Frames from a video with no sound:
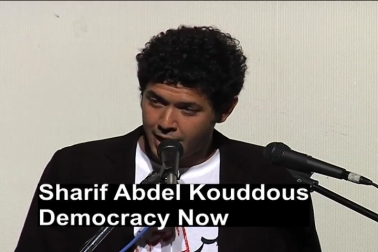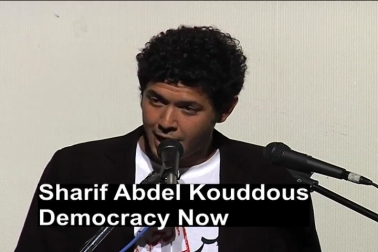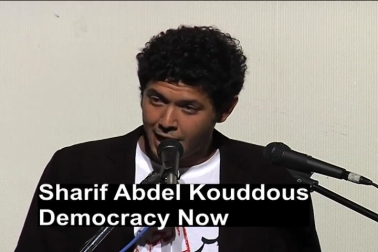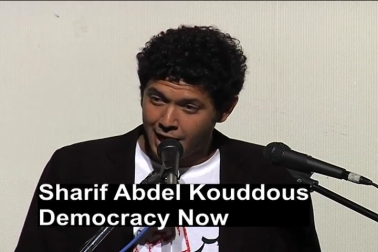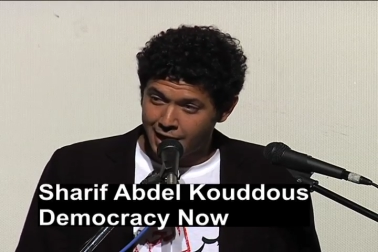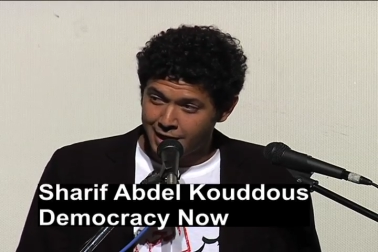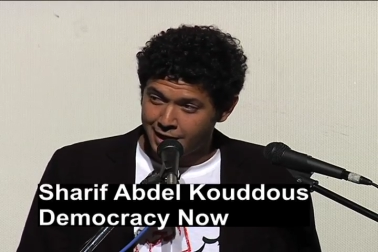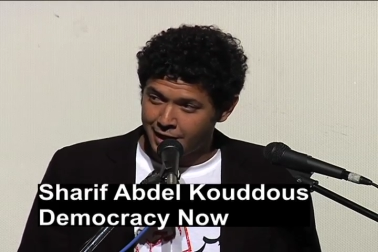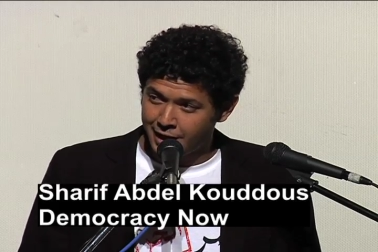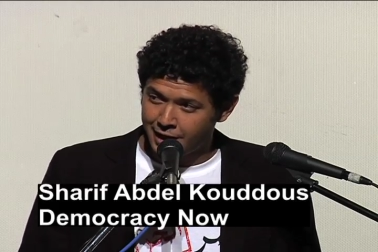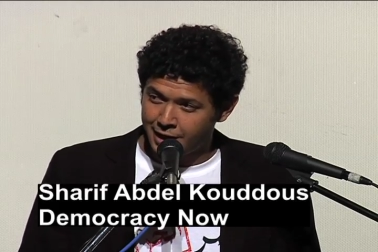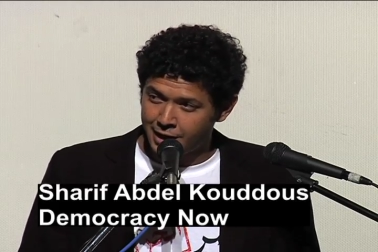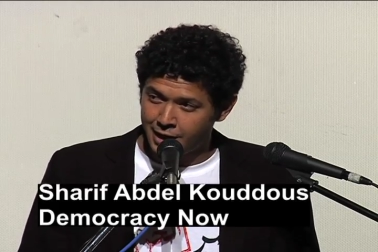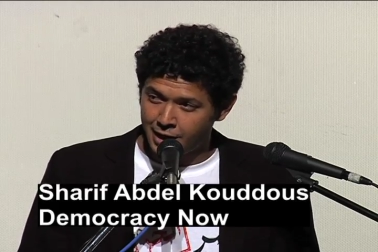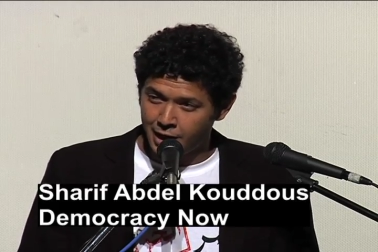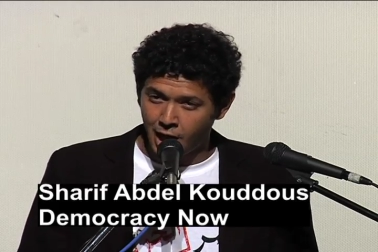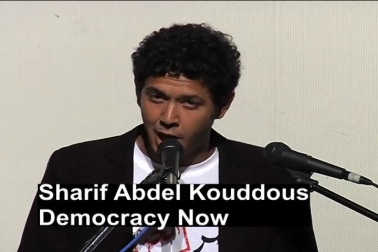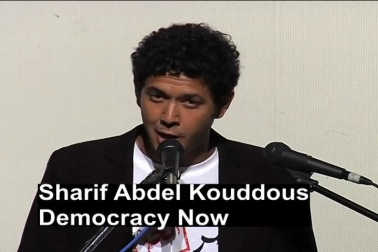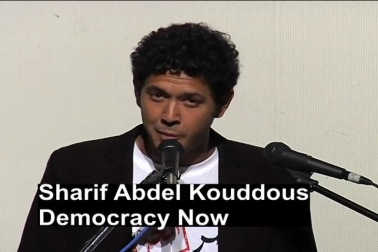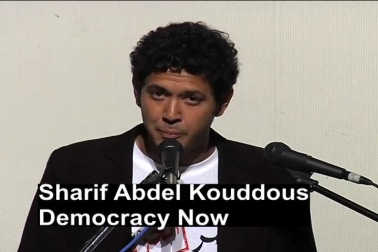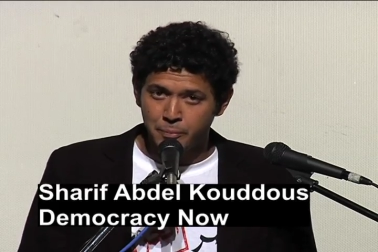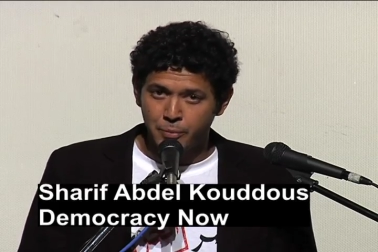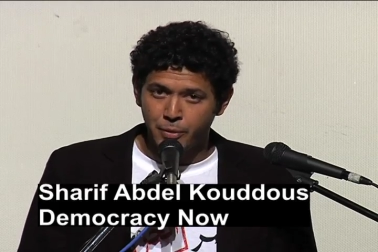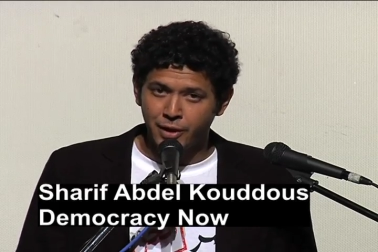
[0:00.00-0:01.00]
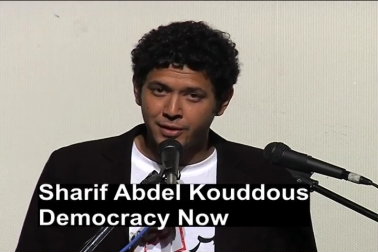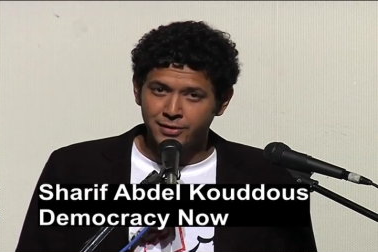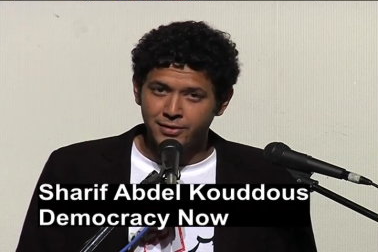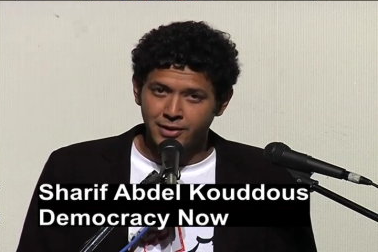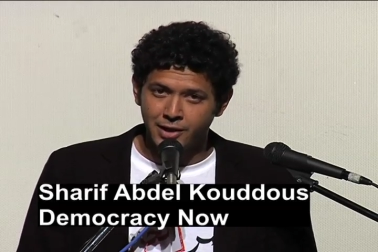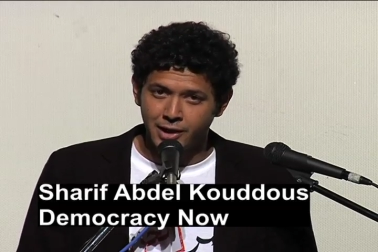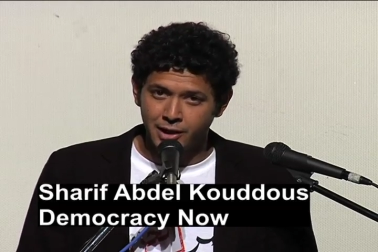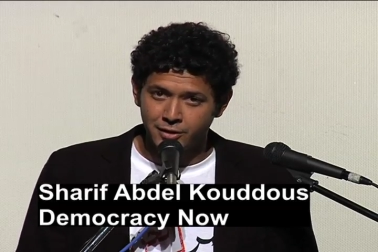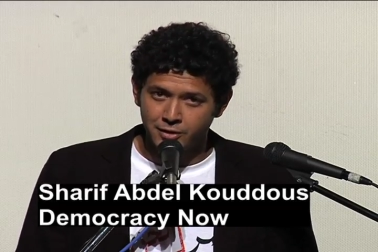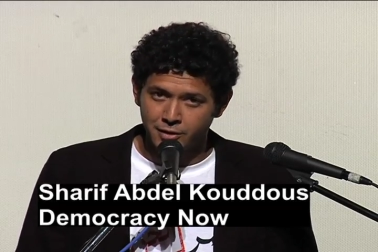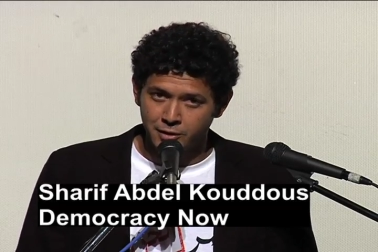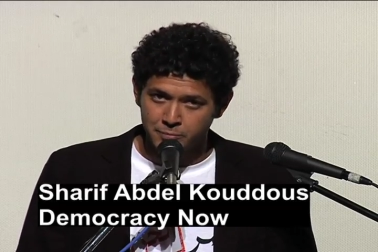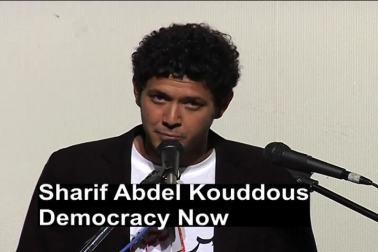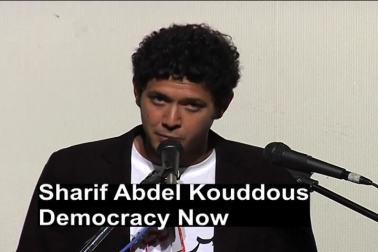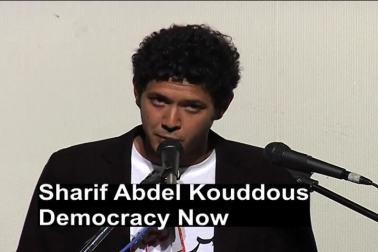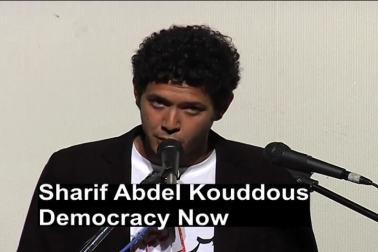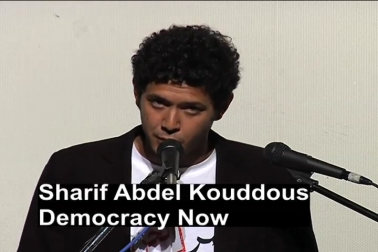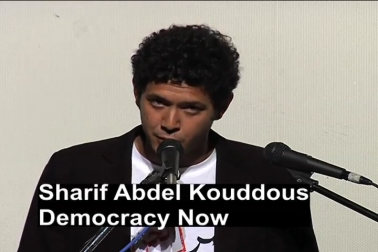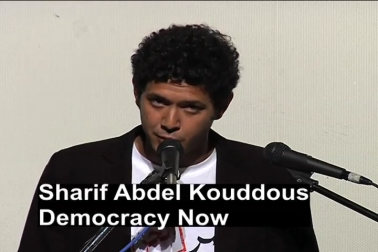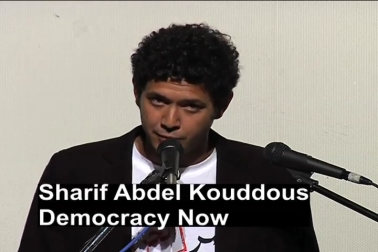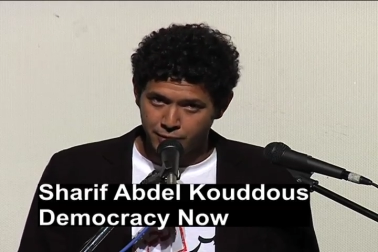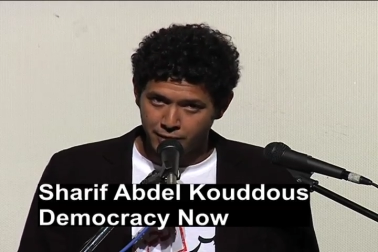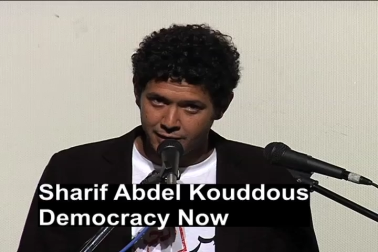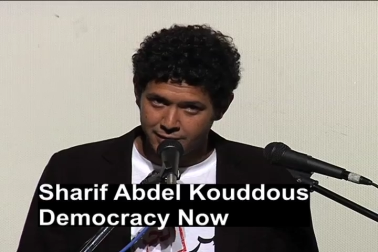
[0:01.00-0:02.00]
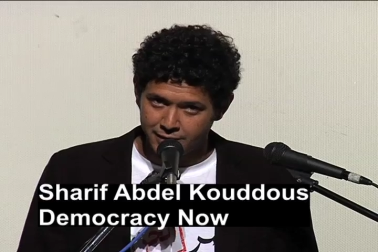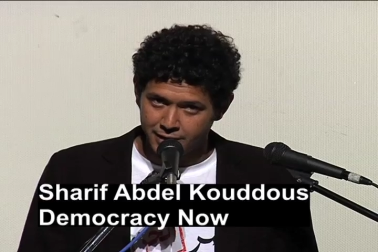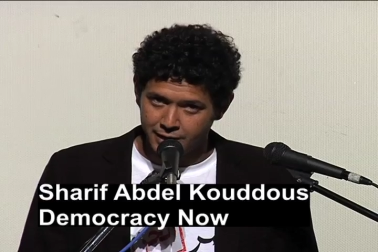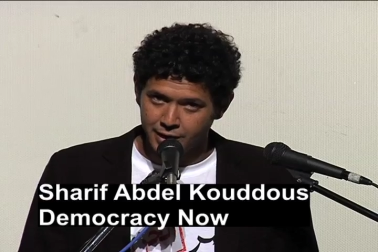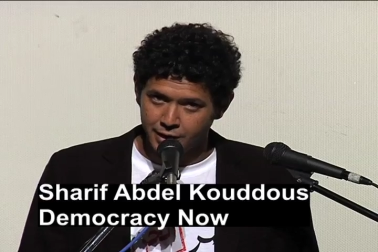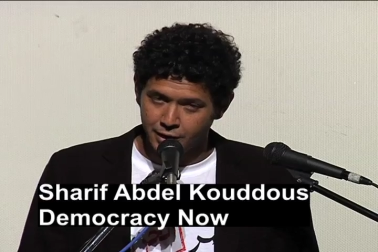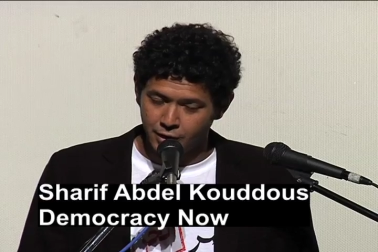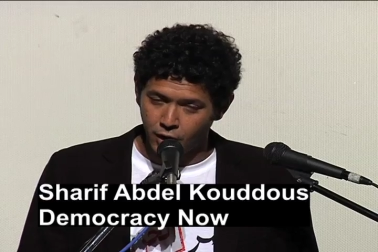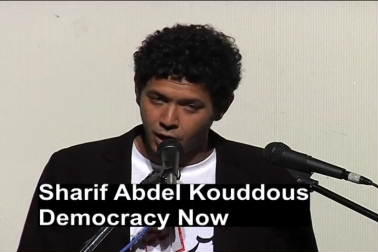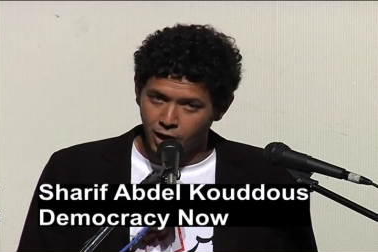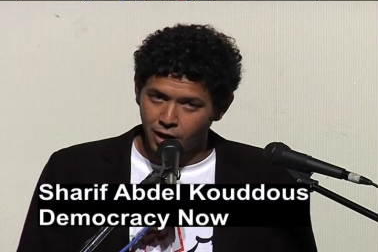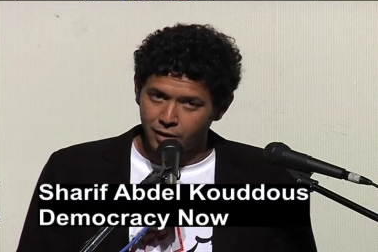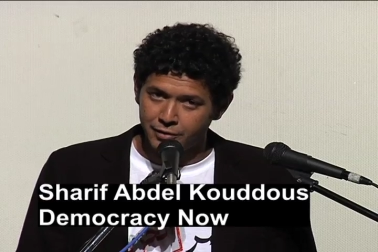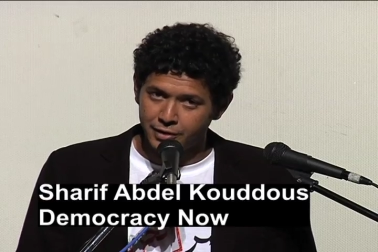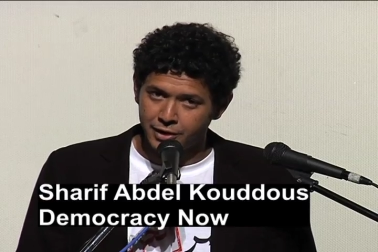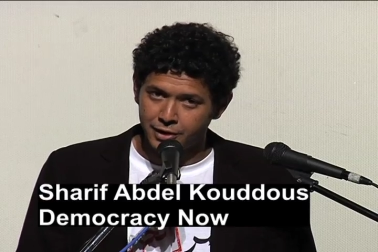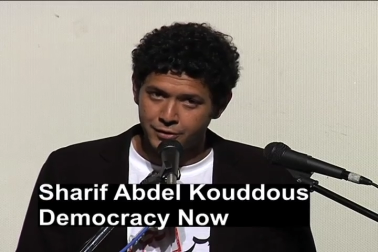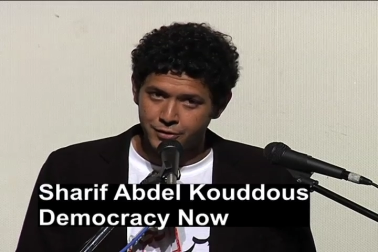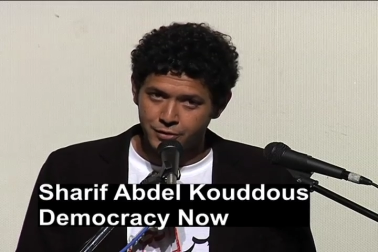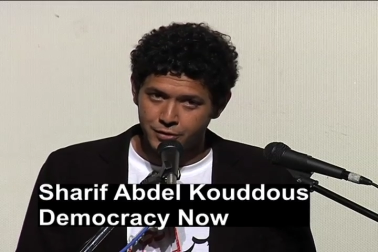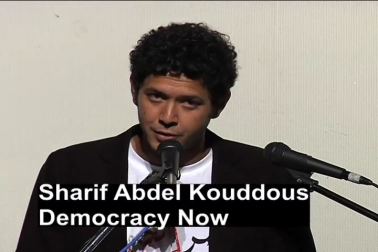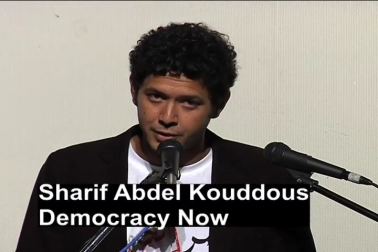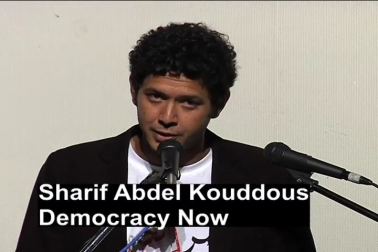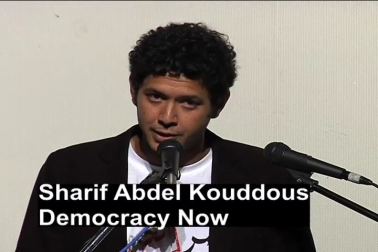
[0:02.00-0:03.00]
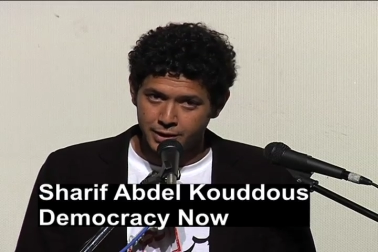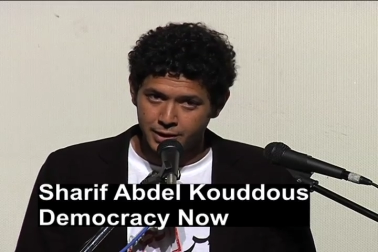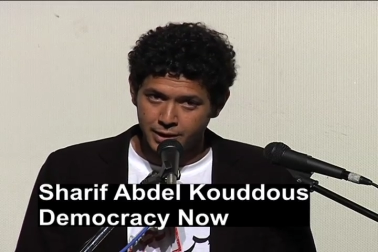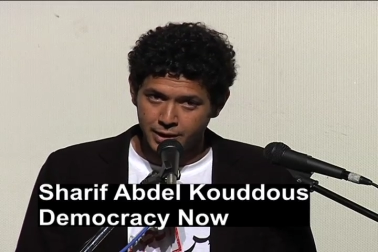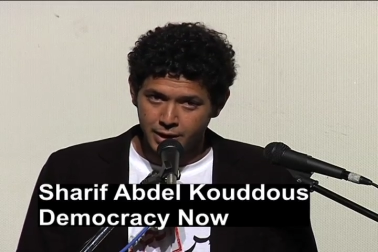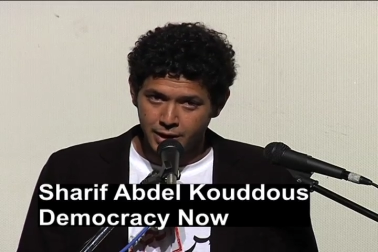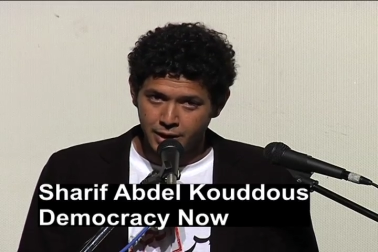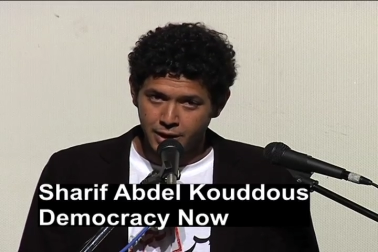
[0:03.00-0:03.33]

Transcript: And in an unprecedented move, I think, in all of history,